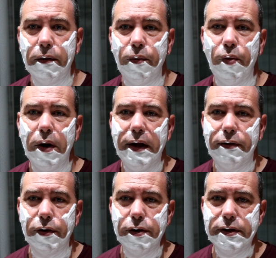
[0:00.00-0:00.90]

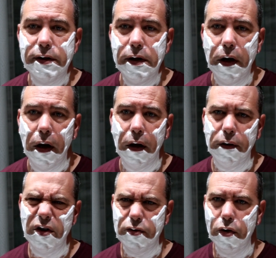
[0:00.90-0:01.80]
really thirsty.
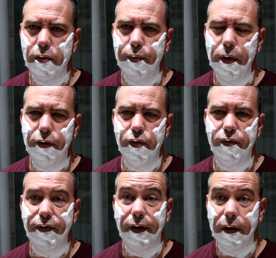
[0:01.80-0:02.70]
The soap will
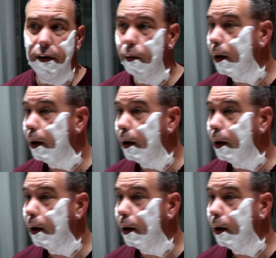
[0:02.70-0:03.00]
do fairly